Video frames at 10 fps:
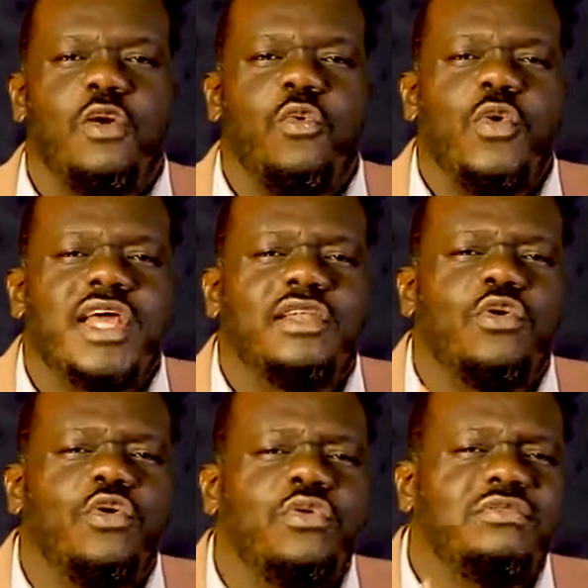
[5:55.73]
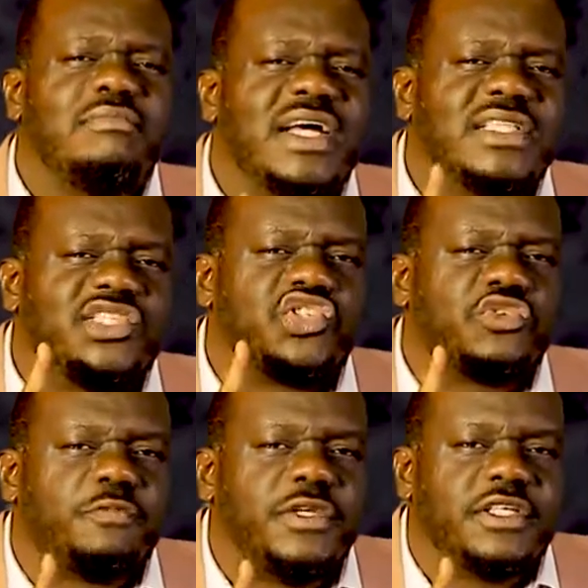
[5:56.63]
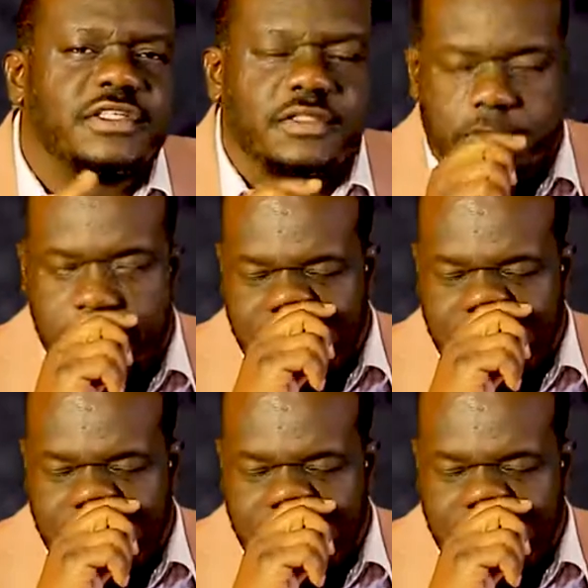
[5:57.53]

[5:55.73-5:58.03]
When an old man speaks,